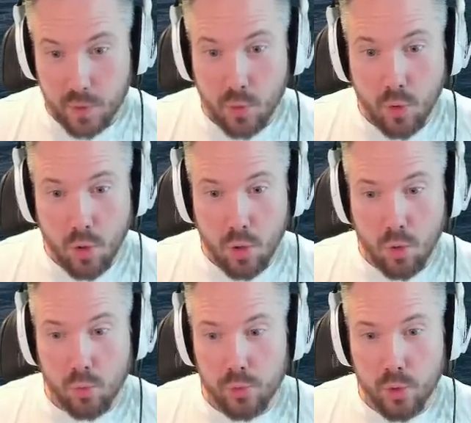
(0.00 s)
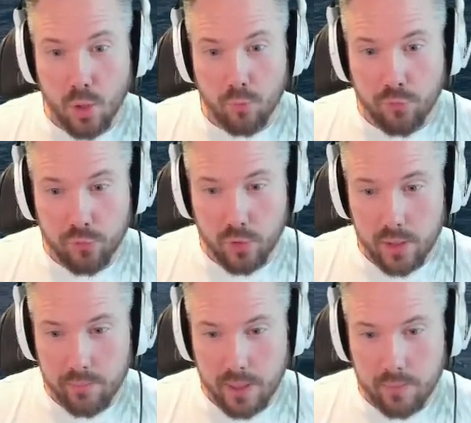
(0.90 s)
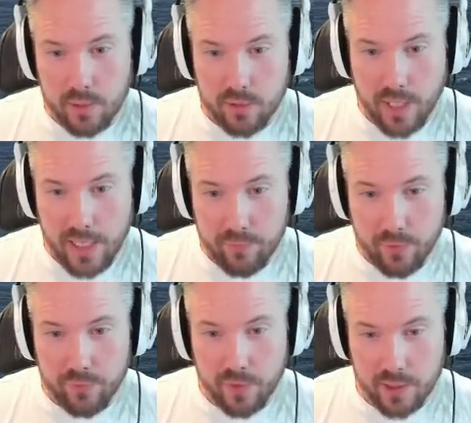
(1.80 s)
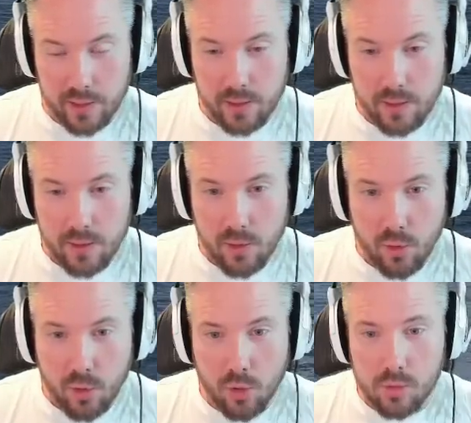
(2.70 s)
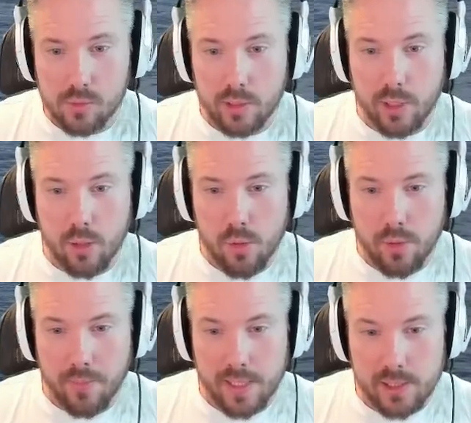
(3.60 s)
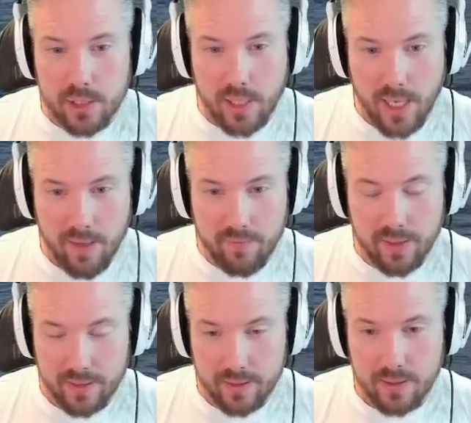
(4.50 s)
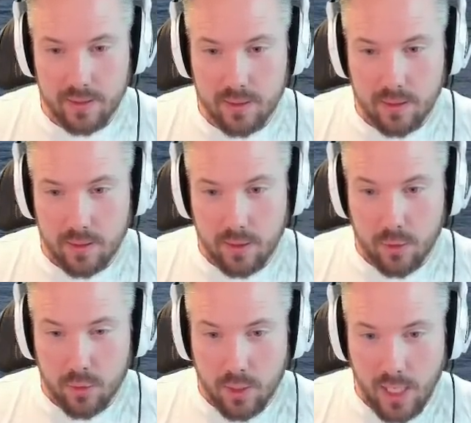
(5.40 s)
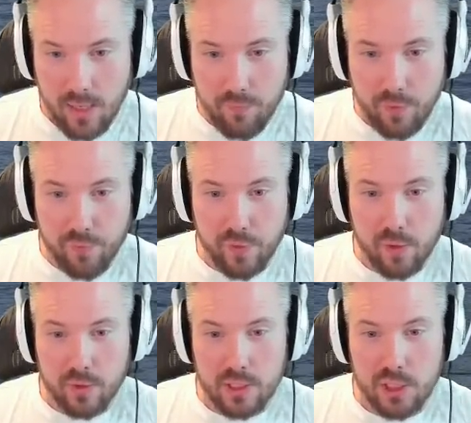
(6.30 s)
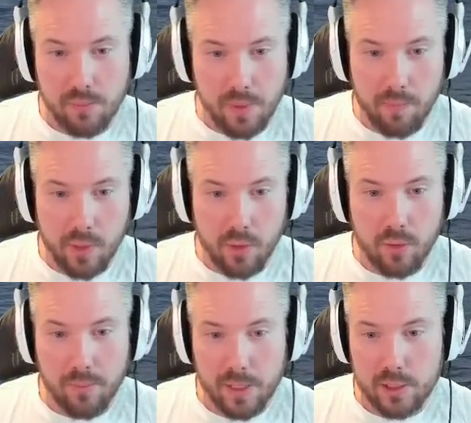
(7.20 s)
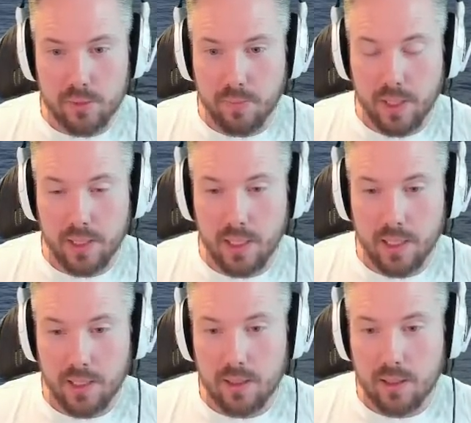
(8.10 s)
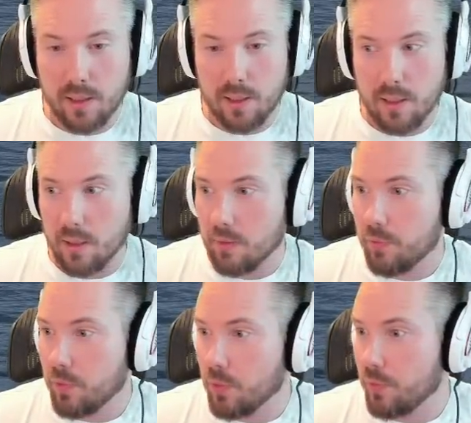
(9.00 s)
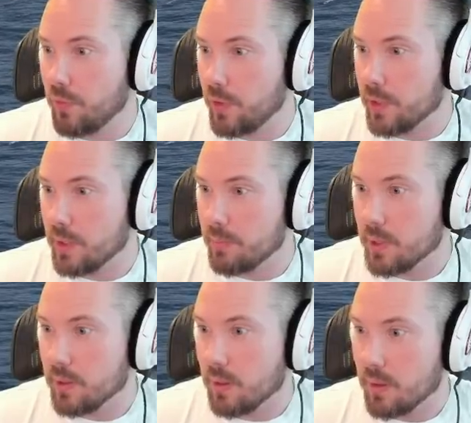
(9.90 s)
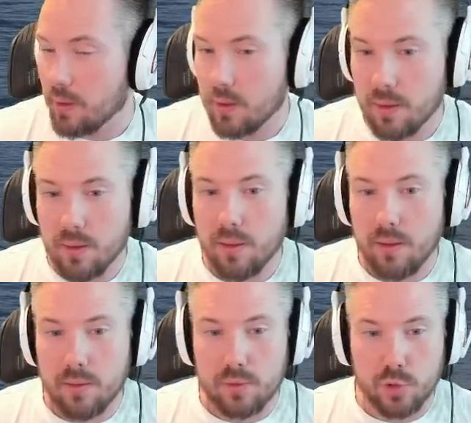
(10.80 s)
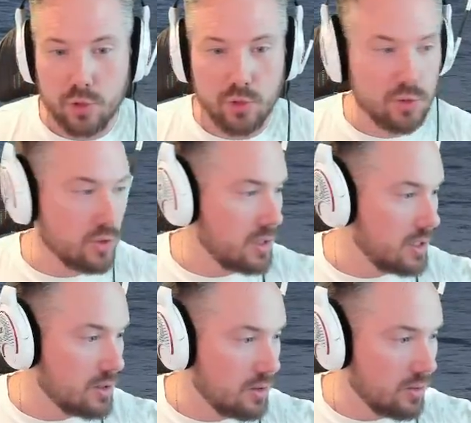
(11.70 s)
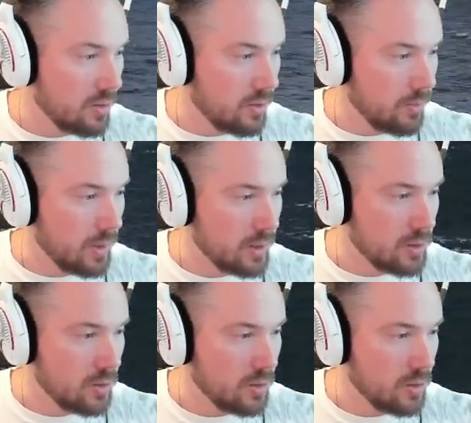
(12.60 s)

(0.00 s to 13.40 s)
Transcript: Oh no, 30mm everything. Holy overmatch heaven. Everything on the ship can be overmatched by like 430 and bigger. Jesus, that's a lot of overmatch.